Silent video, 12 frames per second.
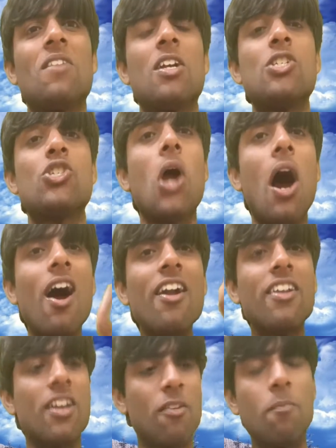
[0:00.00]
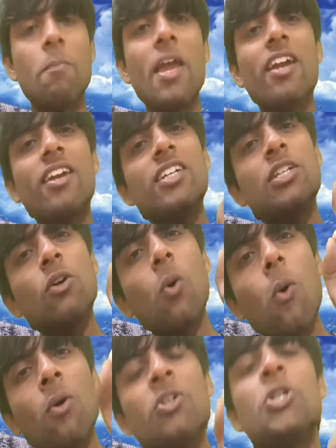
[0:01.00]
start make it
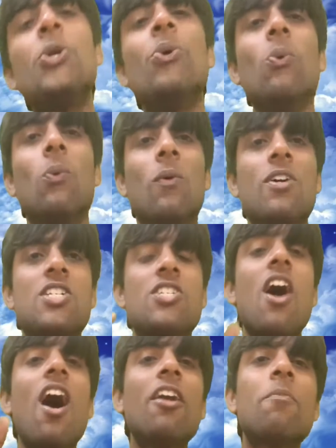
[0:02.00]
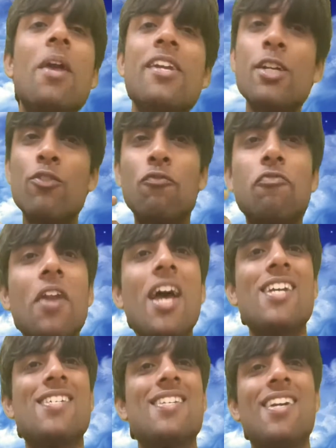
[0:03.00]
new, start make it
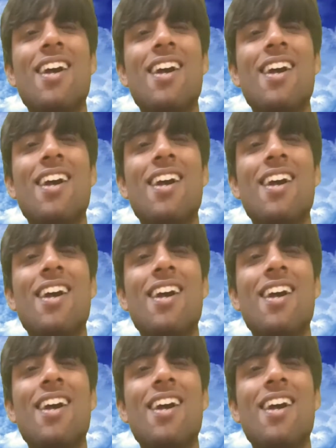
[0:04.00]
fresh,